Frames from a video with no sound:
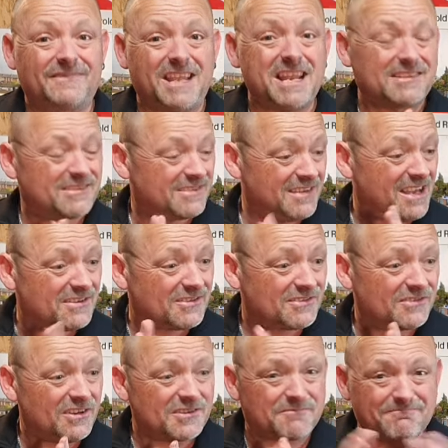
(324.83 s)
it's it's
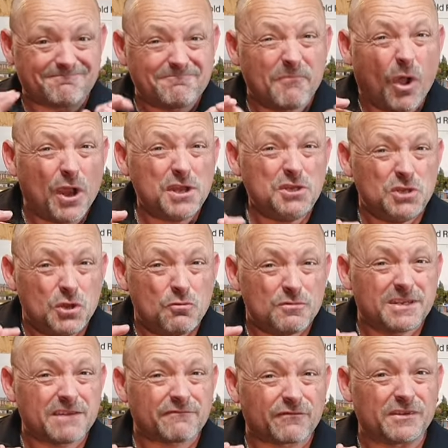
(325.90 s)
just
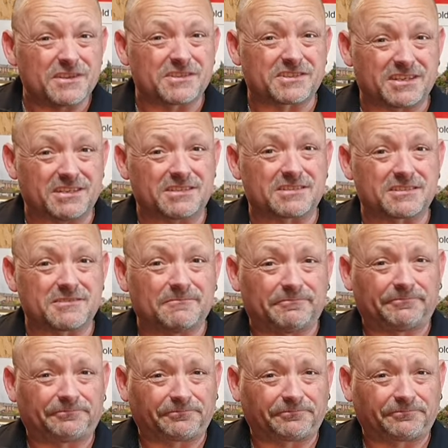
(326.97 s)
minute differences.